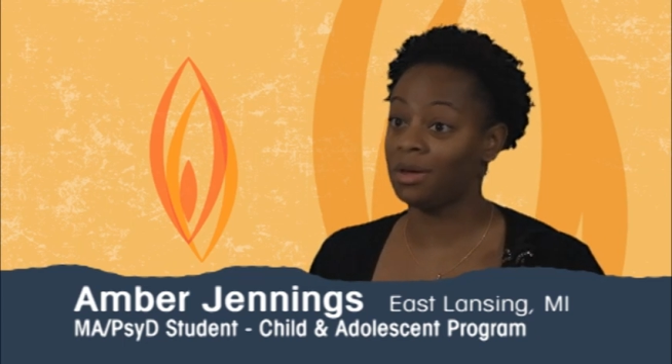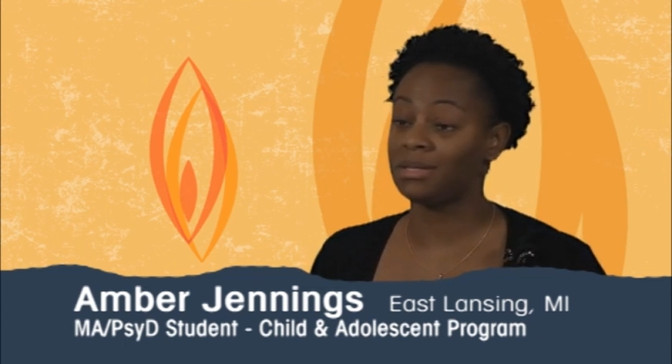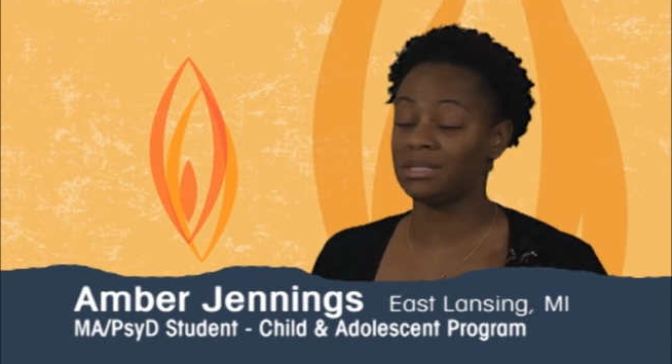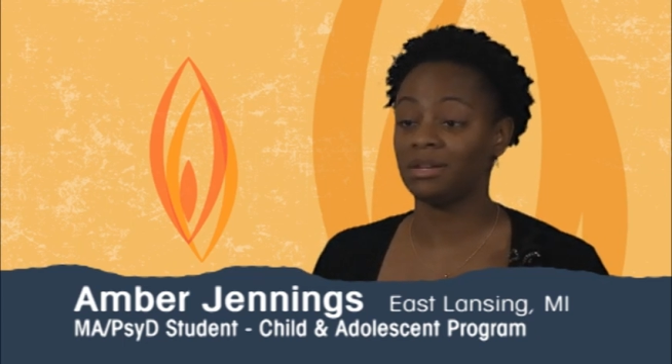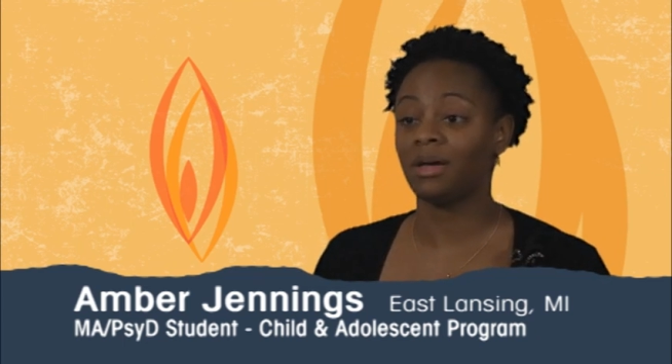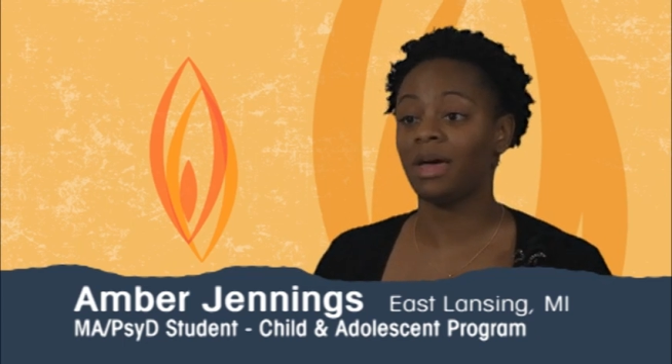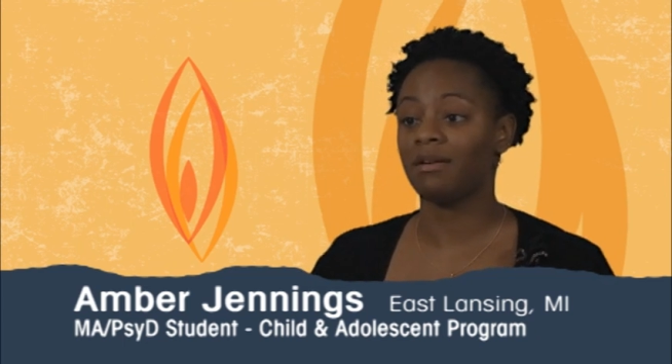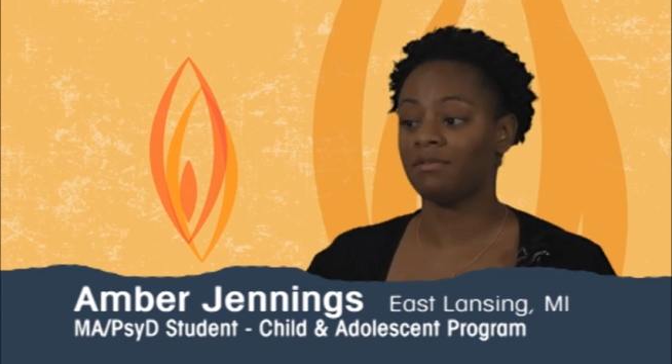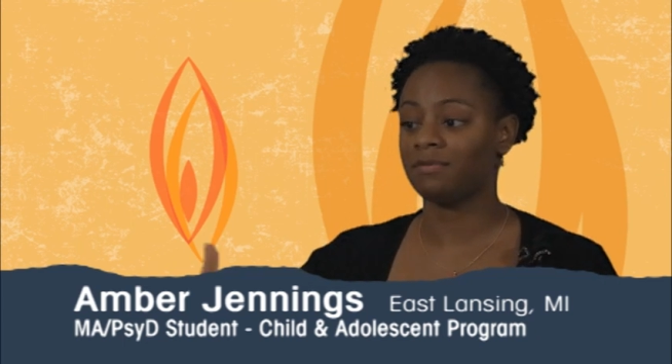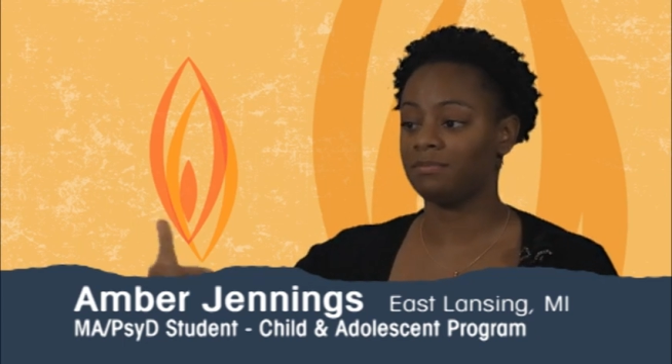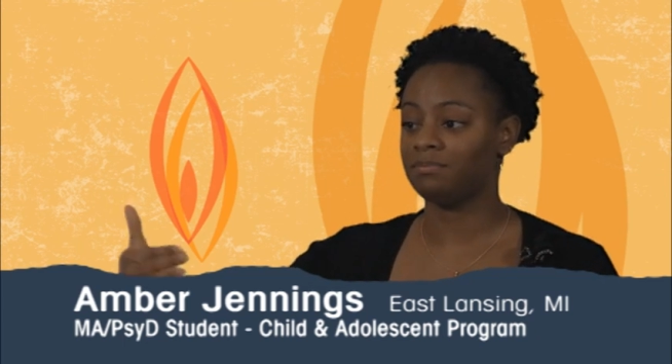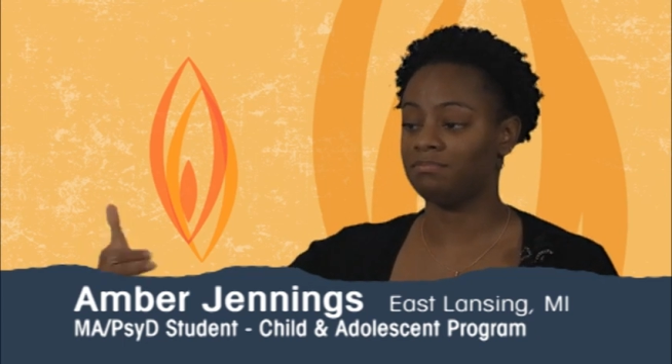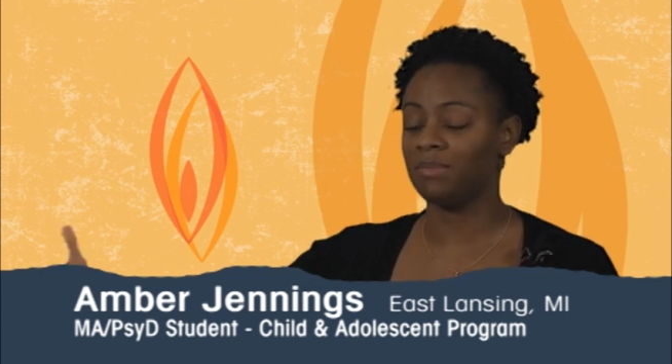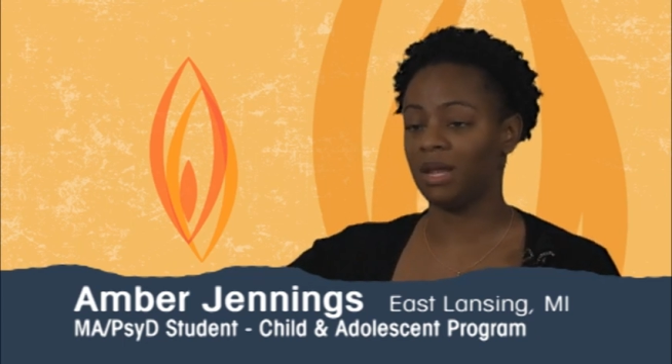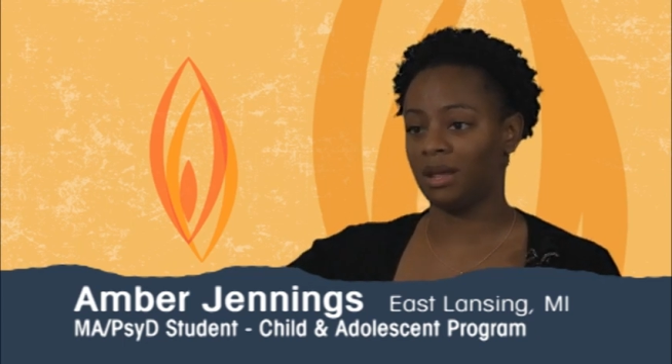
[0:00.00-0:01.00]
I still have
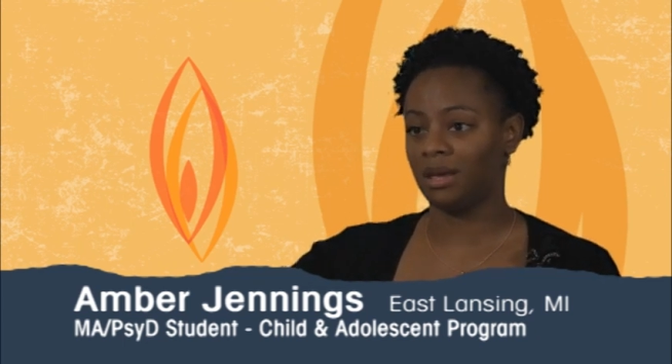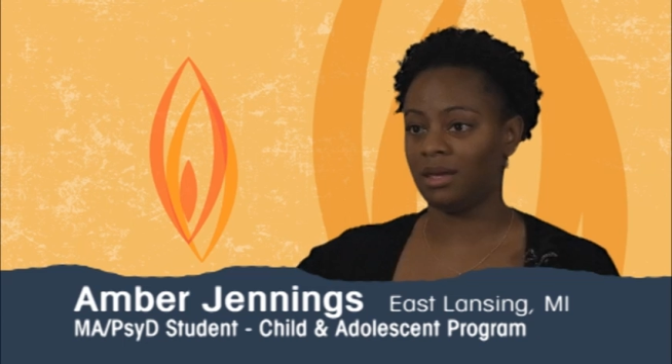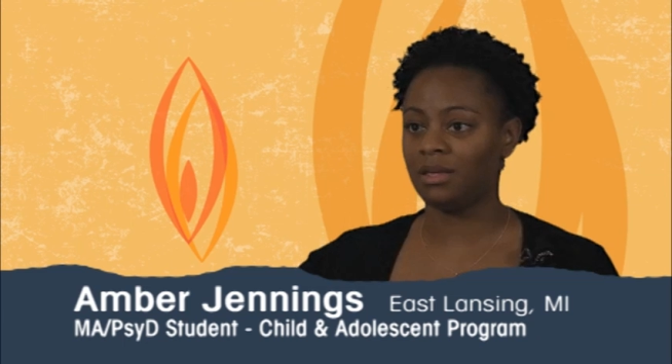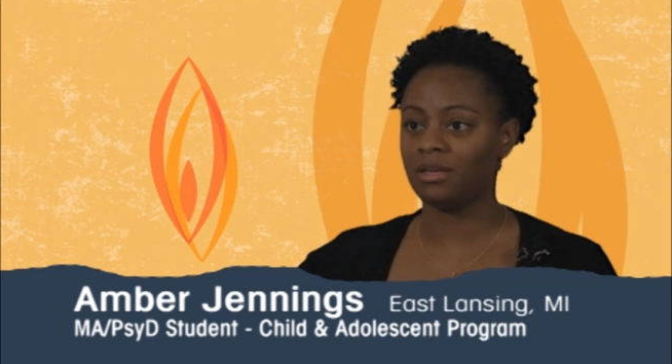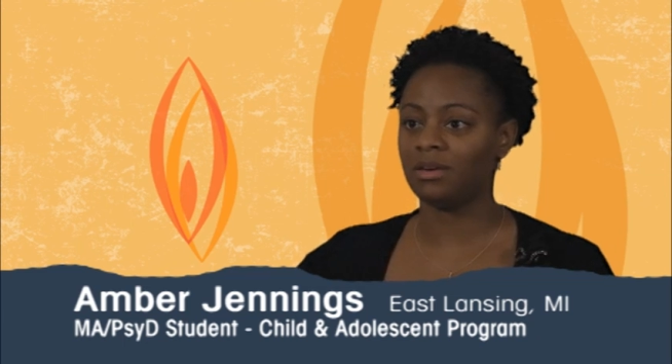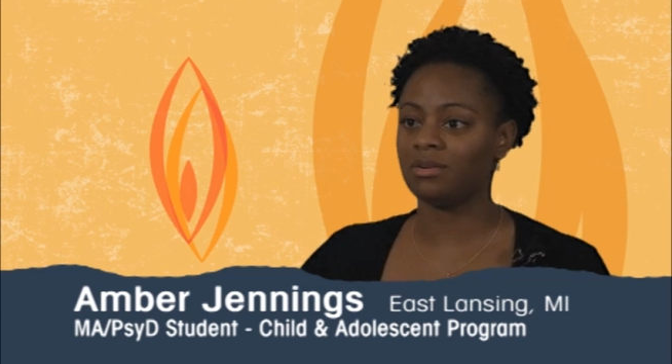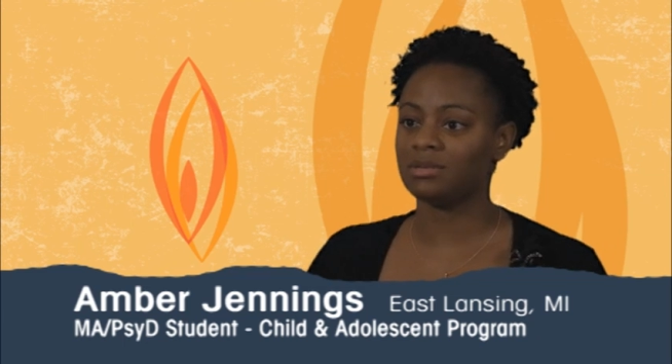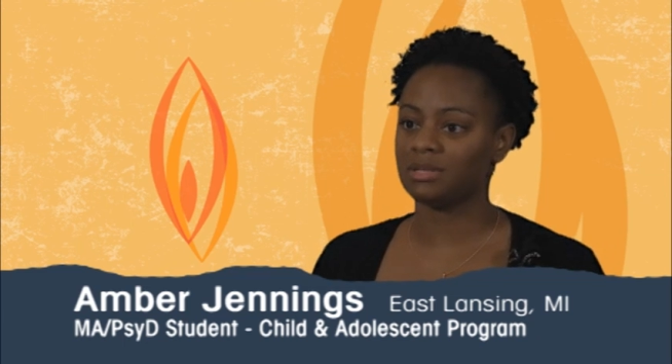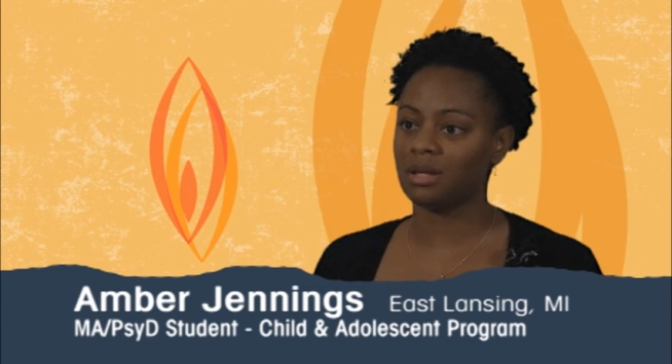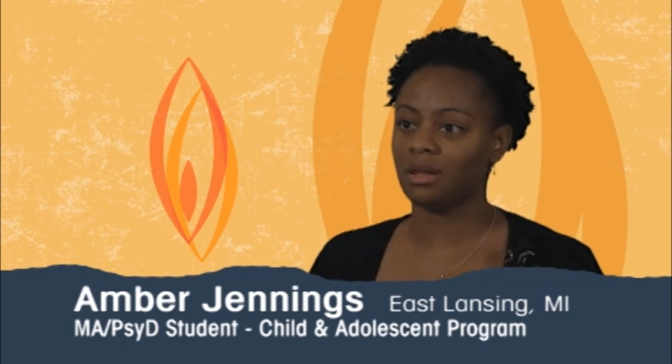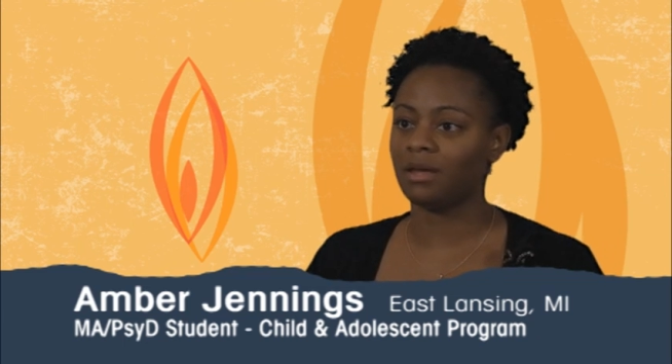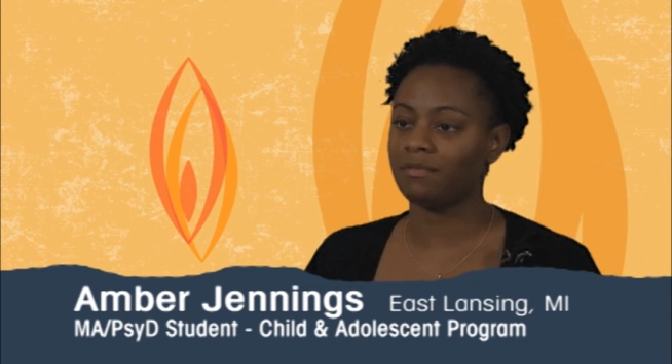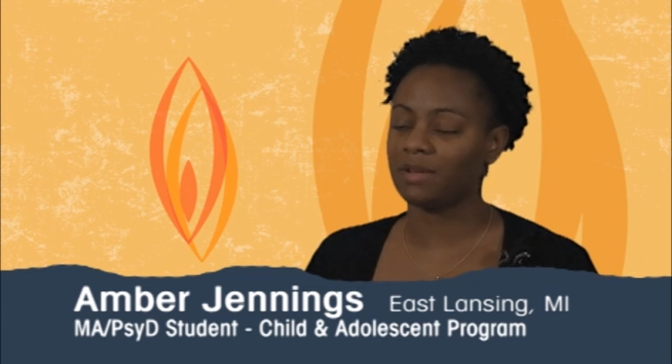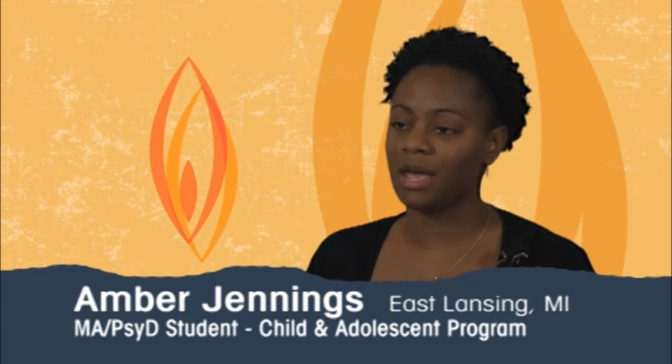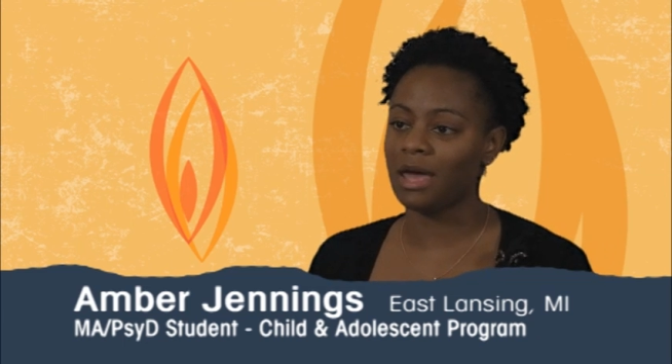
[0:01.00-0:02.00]
many years
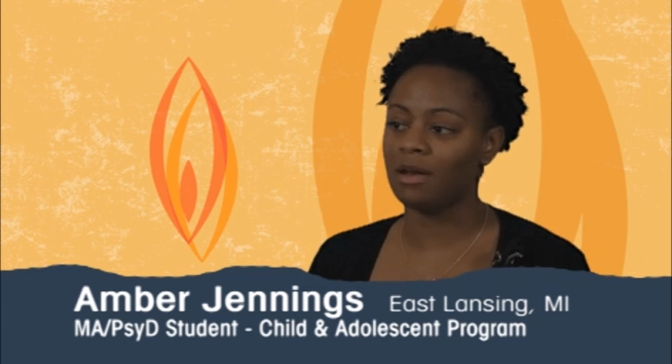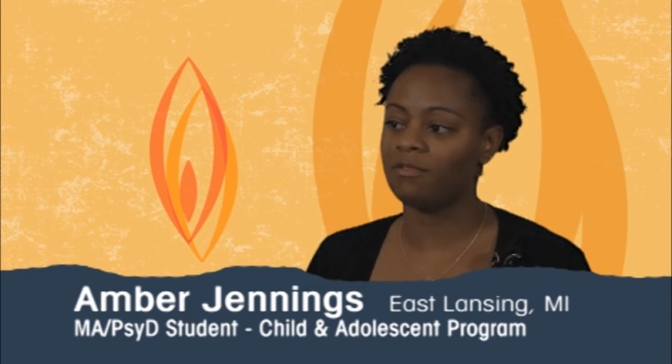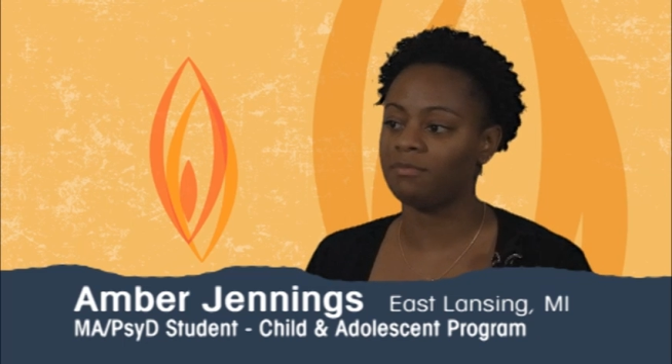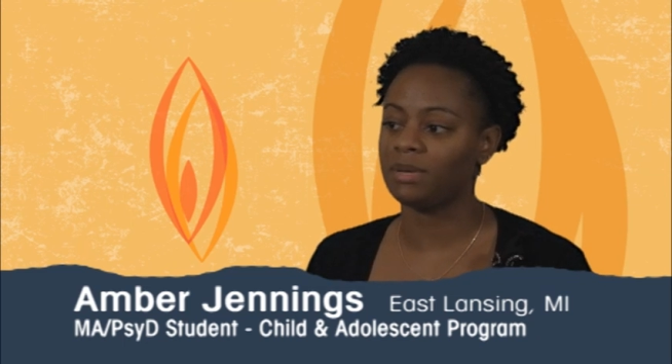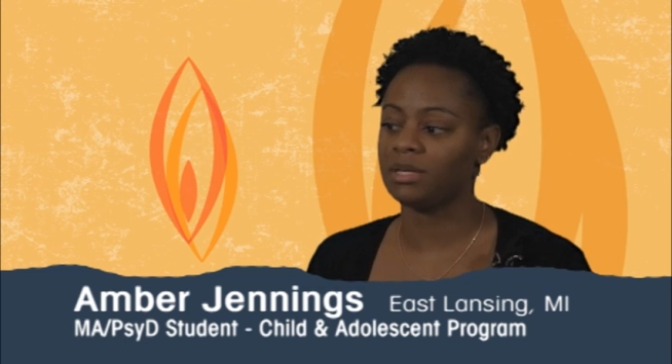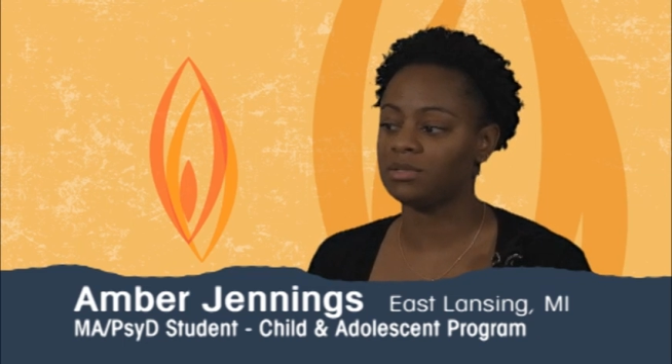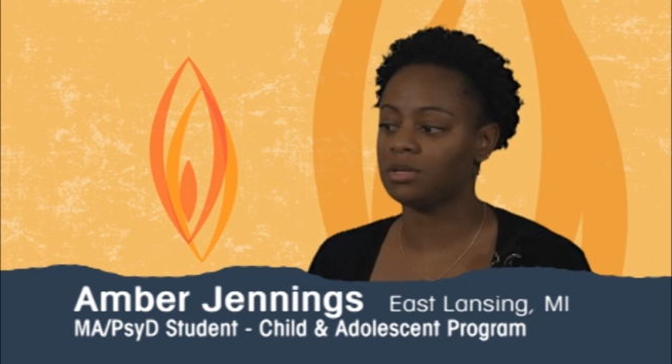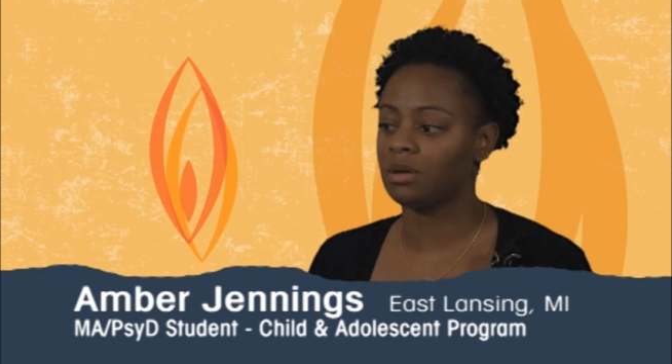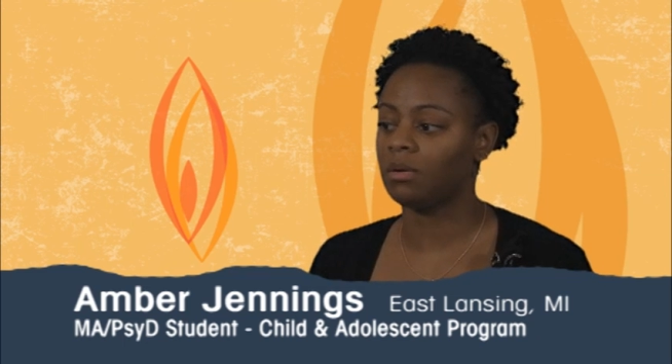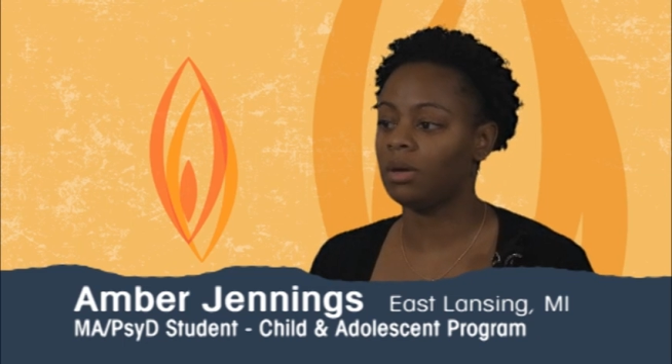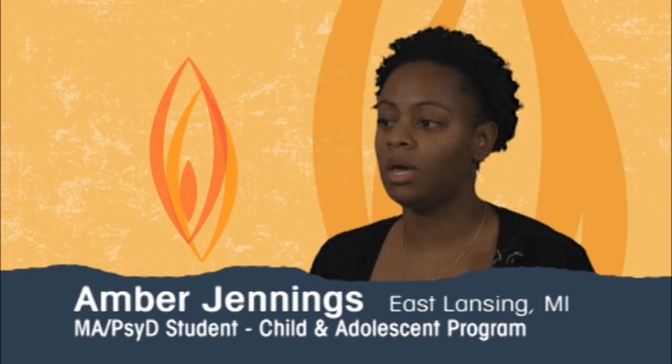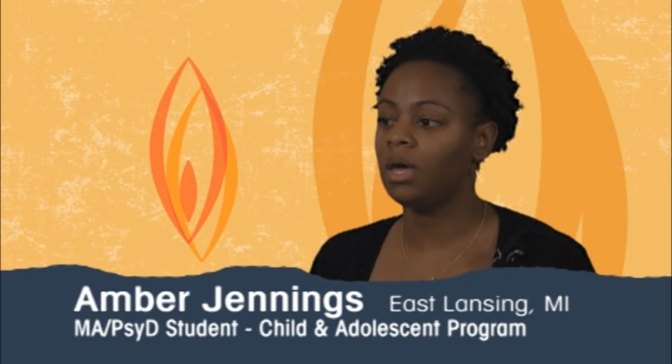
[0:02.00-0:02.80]
left ahead of me. So